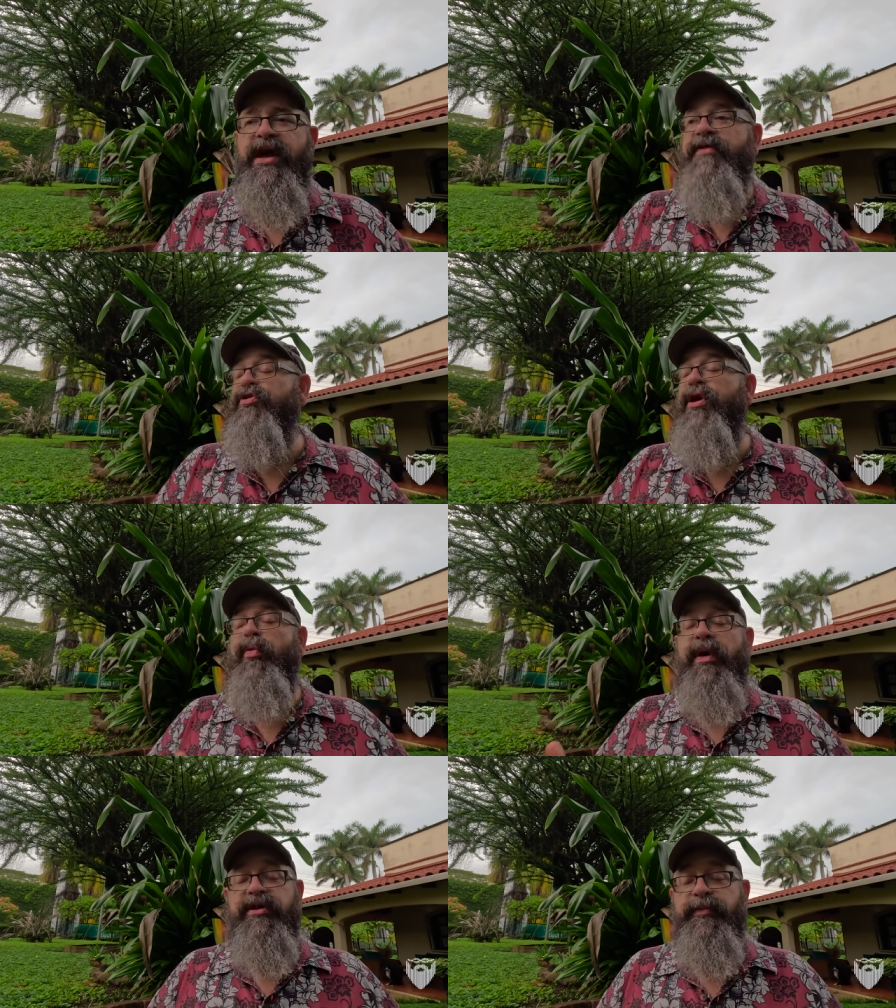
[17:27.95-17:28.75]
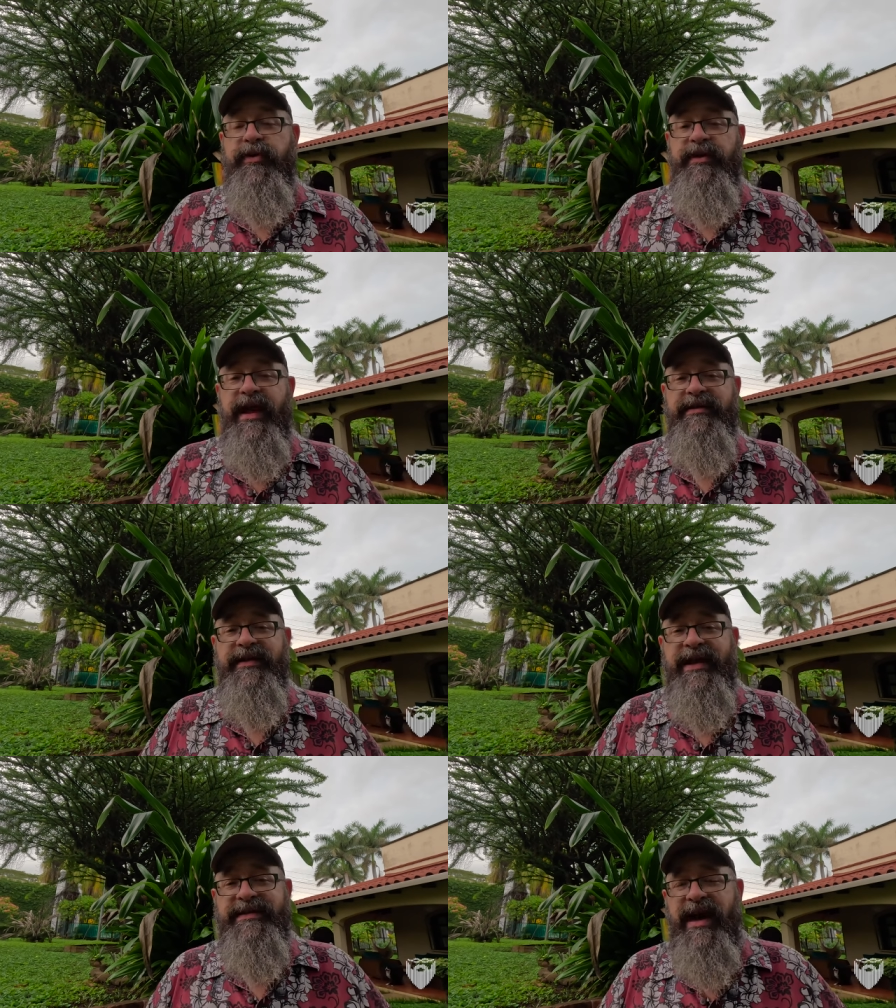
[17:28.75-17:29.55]
If you're not willing to put in that,
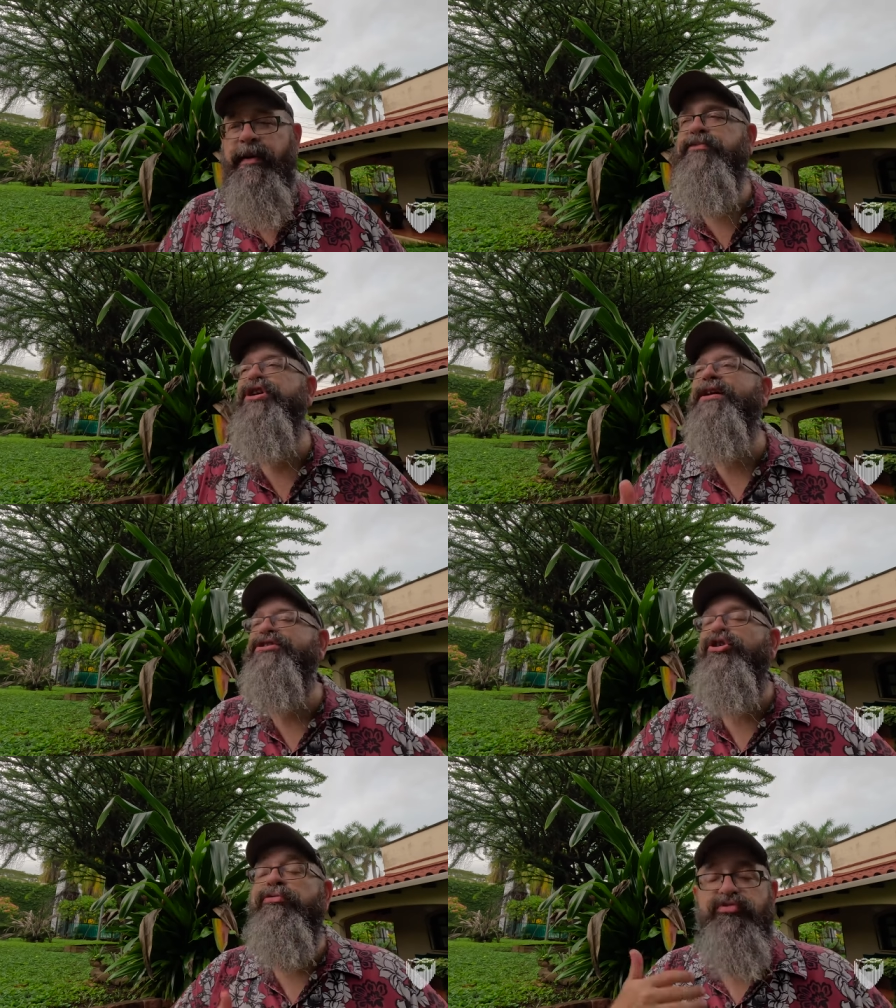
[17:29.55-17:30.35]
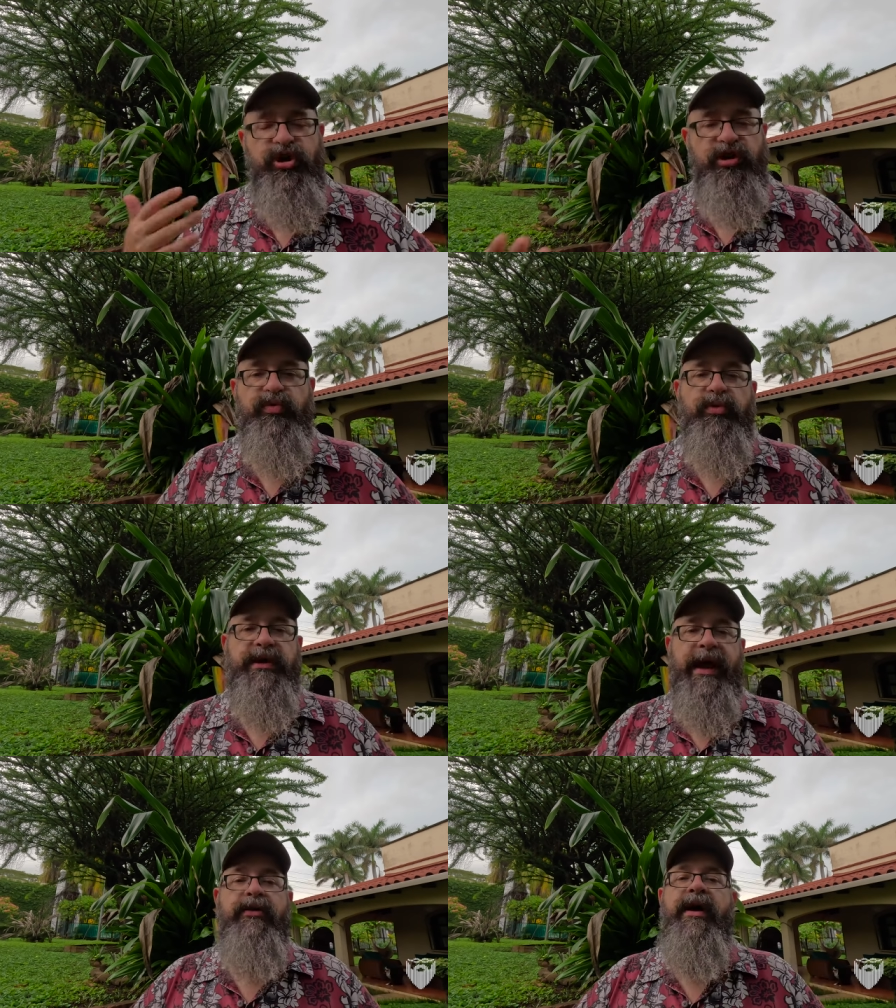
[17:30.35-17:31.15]
that time, chances are you're going to rule
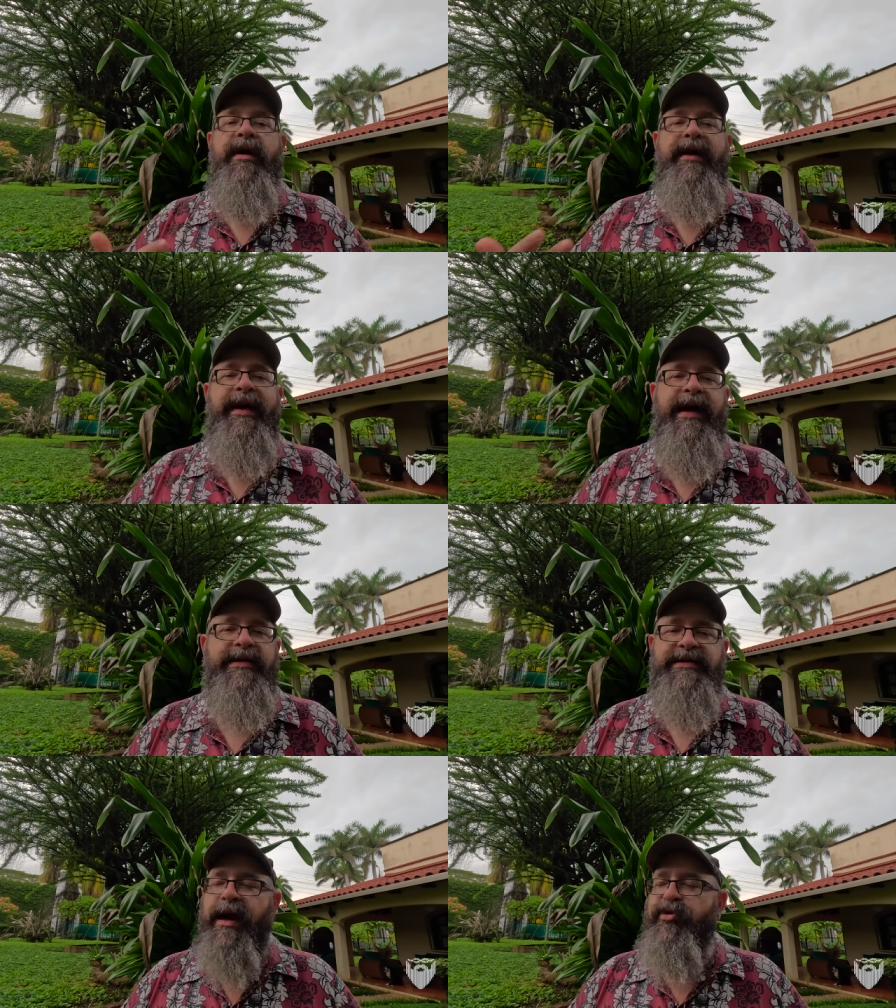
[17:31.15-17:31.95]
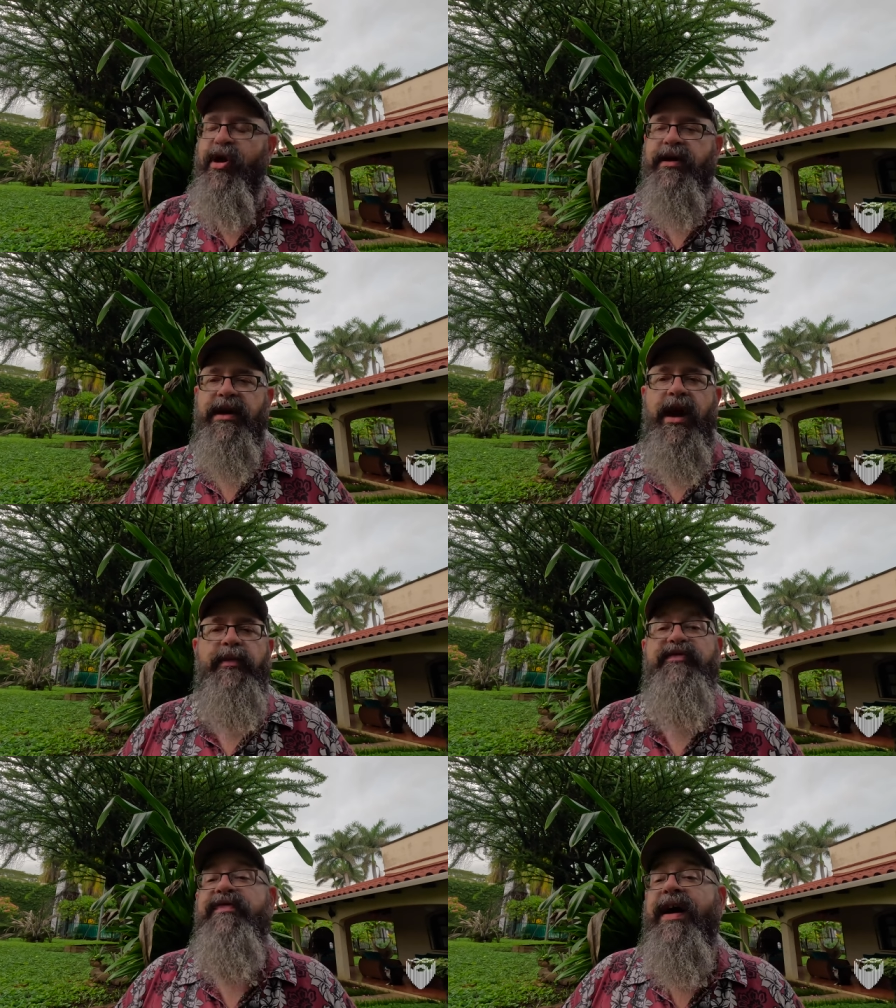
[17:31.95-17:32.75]
it out ahead of time. You're not going to come
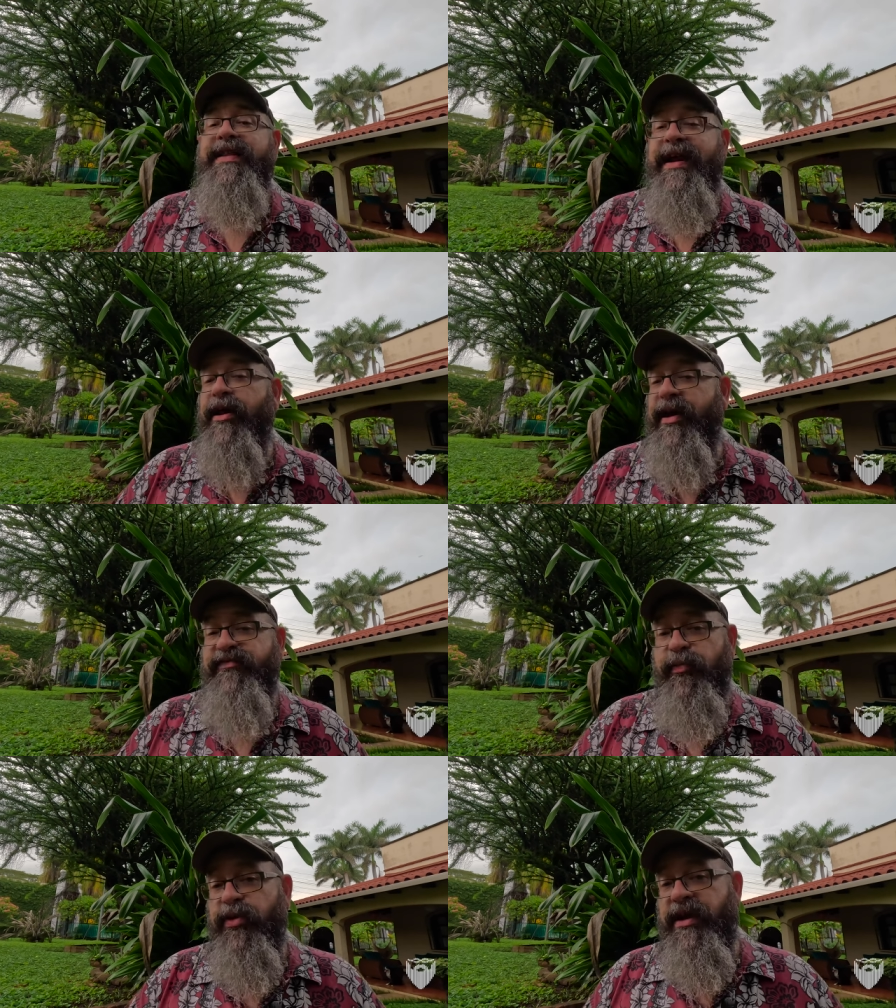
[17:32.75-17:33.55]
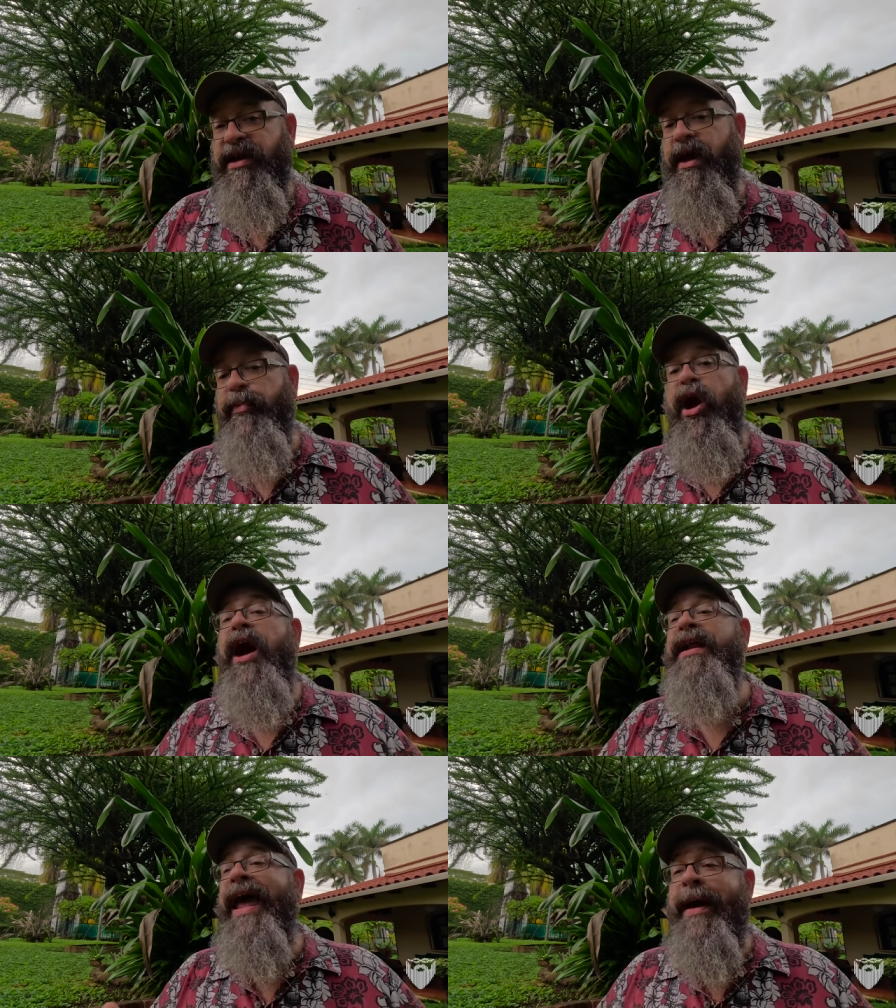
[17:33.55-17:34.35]
and find that out after putting in a couple
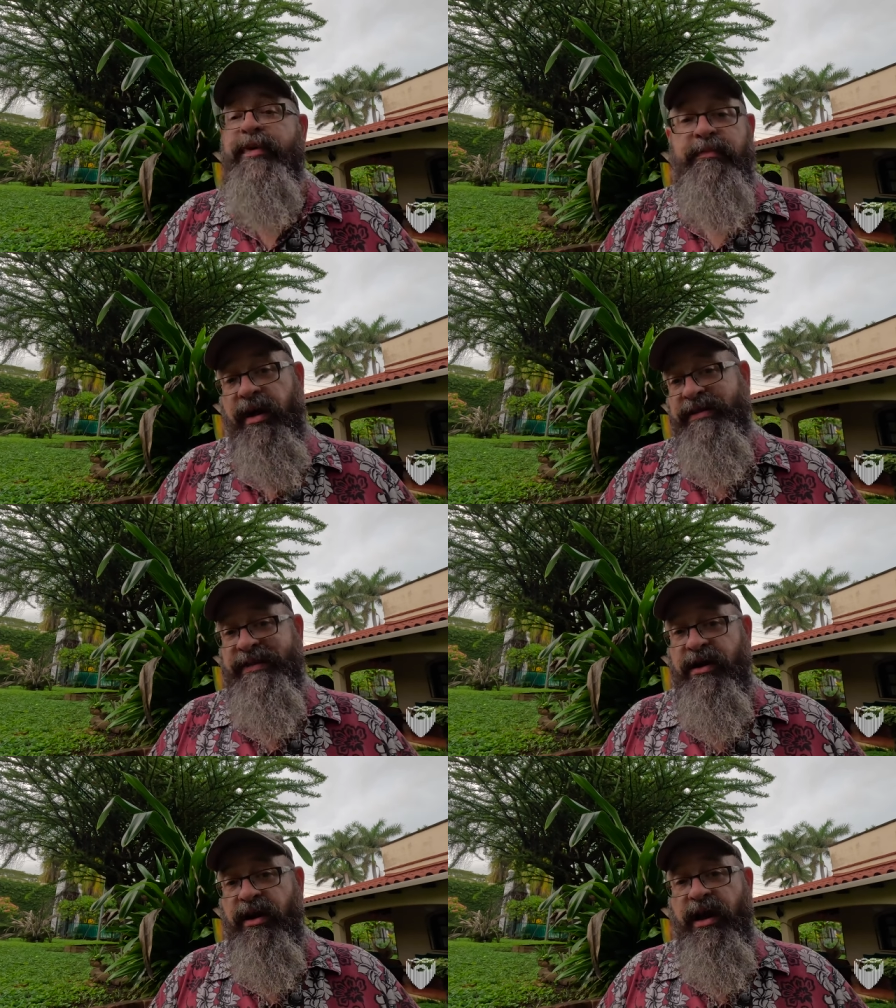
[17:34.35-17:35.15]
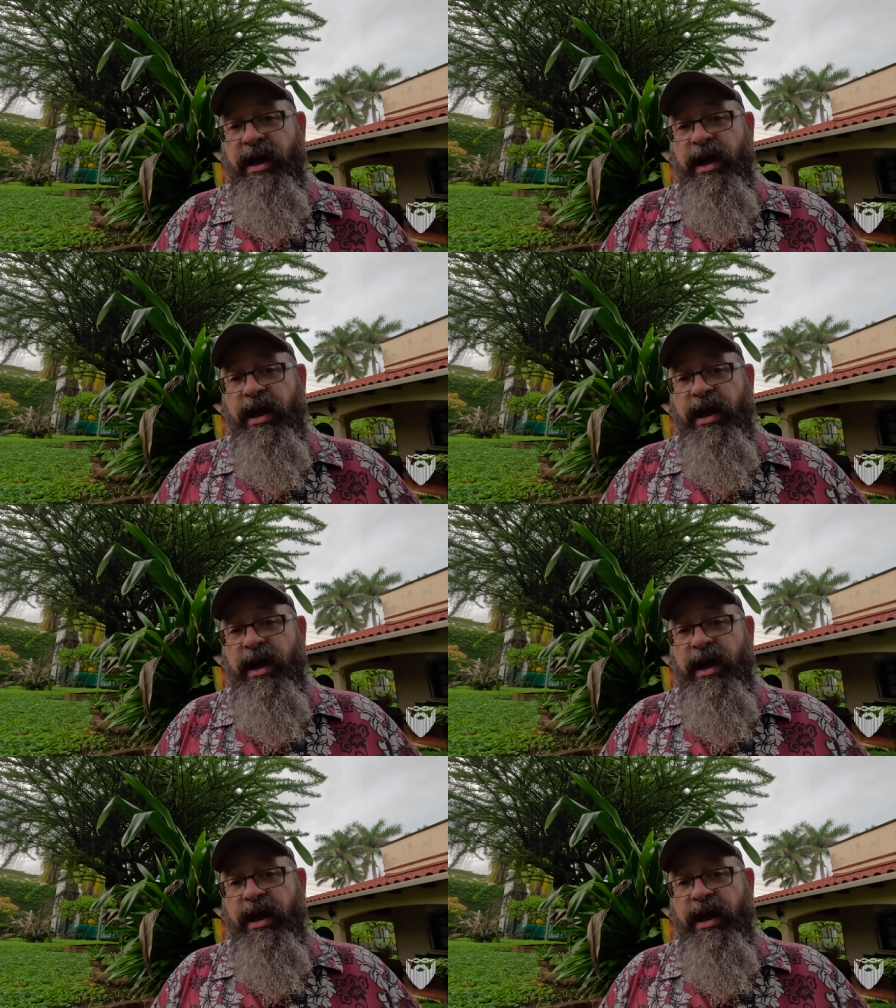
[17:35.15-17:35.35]
unhappy months here,